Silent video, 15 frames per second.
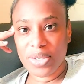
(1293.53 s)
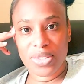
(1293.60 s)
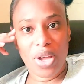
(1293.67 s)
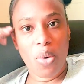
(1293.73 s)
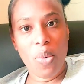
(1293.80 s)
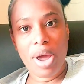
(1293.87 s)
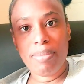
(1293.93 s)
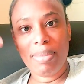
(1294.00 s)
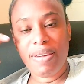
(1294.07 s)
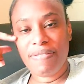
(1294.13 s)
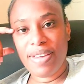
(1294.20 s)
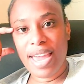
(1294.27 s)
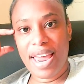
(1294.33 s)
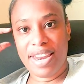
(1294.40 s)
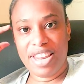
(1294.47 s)
So when me
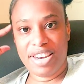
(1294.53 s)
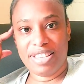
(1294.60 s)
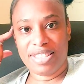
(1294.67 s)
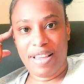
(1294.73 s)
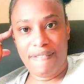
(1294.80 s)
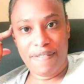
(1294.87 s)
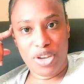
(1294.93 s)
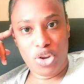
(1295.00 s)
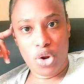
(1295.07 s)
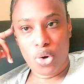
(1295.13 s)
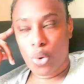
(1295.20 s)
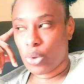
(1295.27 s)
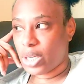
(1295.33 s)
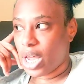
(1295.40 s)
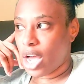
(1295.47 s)
for edit this video
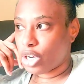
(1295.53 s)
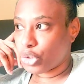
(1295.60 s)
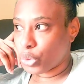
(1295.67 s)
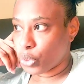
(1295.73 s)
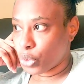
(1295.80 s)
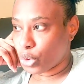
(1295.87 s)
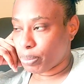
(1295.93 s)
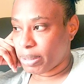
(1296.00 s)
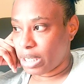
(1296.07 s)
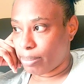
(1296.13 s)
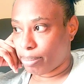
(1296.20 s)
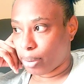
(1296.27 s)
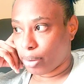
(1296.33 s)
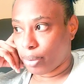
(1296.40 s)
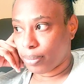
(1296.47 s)
now, talk to
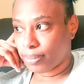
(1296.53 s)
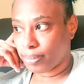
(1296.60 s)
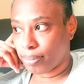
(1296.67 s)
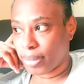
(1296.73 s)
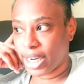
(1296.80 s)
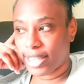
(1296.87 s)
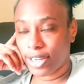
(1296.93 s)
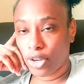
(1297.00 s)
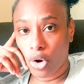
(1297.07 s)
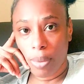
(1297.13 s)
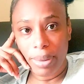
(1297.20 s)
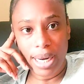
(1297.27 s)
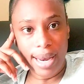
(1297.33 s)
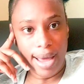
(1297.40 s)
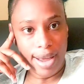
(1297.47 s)
people. I not take
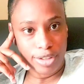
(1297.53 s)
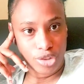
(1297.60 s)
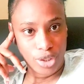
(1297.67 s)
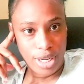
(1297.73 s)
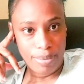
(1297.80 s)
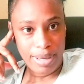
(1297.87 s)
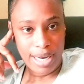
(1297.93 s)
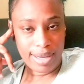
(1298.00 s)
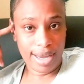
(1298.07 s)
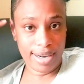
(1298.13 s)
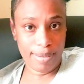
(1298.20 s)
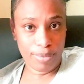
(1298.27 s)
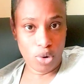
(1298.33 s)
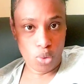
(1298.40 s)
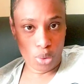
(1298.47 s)
up the laundry them yet, because
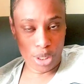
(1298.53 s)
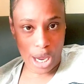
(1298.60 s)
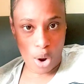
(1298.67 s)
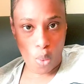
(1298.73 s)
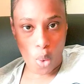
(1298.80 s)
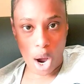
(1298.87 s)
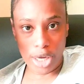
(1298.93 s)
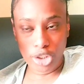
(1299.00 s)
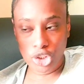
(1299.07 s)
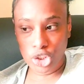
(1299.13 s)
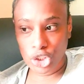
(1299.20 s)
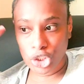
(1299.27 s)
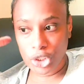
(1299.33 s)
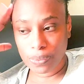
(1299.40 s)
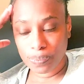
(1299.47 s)
them down there
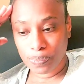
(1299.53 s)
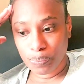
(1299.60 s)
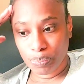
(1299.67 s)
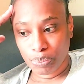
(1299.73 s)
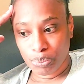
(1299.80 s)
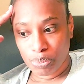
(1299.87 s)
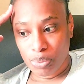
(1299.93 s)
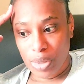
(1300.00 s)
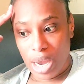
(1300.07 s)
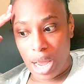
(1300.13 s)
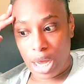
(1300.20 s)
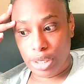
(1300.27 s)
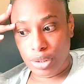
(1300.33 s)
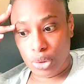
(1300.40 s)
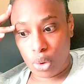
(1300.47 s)
wash.
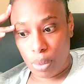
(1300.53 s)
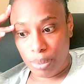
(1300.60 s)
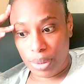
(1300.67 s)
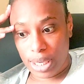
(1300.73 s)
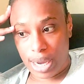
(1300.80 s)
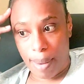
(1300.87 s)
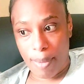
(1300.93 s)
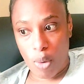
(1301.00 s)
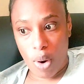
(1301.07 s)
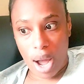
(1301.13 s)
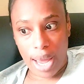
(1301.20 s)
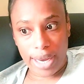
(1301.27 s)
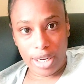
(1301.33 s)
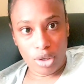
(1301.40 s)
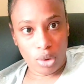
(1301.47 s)
And something, I
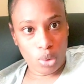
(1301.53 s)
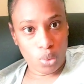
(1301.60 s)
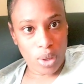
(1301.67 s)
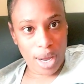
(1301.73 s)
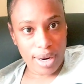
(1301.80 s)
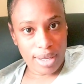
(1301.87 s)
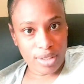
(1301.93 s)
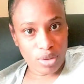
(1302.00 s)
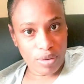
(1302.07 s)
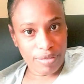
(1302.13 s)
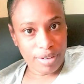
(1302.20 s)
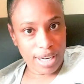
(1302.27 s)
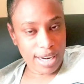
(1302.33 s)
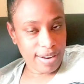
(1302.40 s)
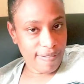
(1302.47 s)
want to include other
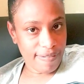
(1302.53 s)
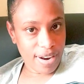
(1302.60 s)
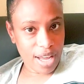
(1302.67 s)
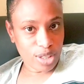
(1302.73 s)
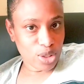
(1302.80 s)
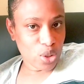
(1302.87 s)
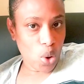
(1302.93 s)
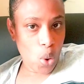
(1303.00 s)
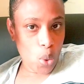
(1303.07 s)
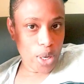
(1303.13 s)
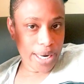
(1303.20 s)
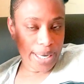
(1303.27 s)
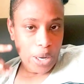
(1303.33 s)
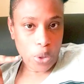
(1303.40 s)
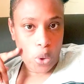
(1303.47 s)
stuff in the vlog, so how
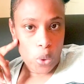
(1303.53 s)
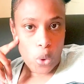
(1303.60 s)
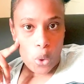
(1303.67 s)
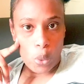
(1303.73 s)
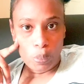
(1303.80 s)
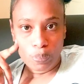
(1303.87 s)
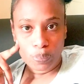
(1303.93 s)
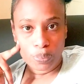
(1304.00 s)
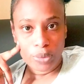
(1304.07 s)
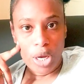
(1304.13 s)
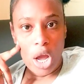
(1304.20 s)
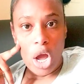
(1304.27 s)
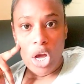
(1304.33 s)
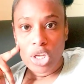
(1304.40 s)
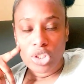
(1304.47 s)
that I go?
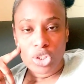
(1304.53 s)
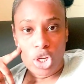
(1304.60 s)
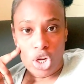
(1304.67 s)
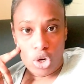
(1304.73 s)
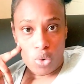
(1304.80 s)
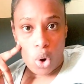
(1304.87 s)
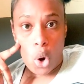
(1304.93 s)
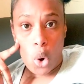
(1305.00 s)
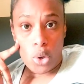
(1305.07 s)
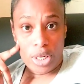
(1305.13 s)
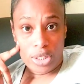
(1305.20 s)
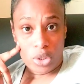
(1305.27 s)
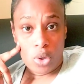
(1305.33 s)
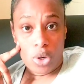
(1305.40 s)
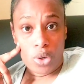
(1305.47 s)
So you know how
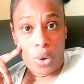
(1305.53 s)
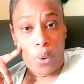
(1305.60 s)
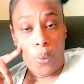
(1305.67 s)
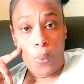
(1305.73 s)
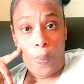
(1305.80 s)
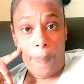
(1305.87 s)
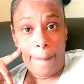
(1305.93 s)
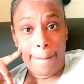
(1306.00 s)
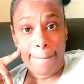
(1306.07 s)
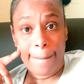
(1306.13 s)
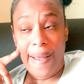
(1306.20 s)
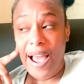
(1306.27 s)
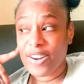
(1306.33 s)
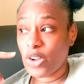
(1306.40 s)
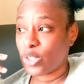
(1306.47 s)
this go now.
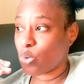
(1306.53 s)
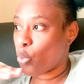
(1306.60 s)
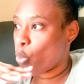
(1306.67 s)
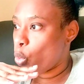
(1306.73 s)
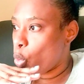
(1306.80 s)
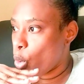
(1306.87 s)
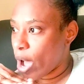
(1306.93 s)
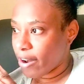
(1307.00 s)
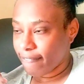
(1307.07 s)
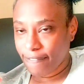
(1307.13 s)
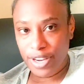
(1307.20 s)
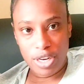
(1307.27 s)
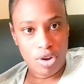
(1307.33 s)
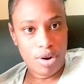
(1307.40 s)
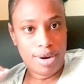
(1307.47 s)
I just
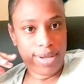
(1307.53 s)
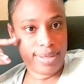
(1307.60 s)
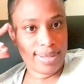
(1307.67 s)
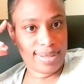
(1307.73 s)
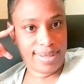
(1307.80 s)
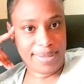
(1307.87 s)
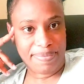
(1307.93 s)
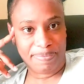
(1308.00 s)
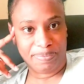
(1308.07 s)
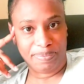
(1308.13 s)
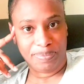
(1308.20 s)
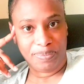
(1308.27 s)
one video this.